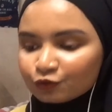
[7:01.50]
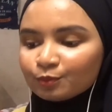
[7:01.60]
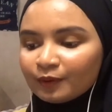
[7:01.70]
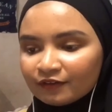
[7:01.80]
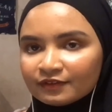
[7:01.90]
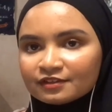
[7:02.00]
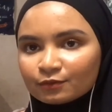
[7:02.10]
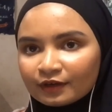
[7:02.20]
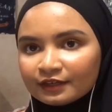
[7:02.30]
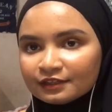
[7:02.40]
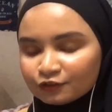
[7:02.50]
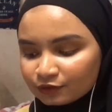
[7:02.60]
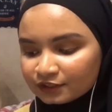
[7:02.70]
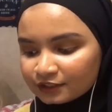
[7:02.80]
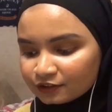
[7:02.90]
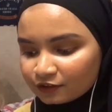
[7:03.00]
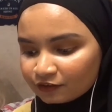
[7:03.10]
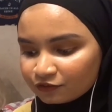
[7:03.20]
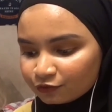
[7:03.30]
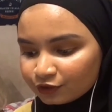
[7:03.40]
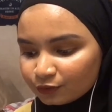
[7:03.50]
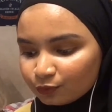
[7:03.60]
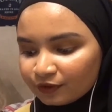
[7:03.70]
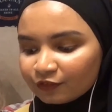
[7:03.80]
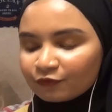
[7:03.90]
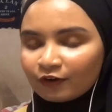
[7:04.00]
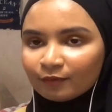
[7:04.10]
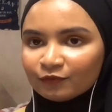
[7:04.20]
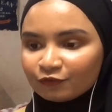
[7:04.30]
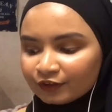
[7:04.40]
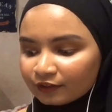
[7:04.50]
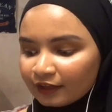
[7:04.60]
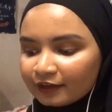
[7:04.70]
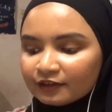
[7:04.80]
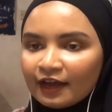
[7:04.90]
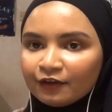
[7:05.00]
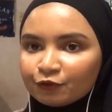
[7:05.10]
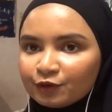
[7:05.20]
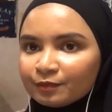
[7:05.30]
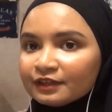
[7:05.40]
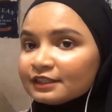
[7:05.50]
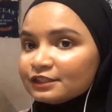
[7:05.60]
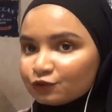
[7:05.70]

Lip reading: to pave its way into the industry with Farmville and Angry Bird in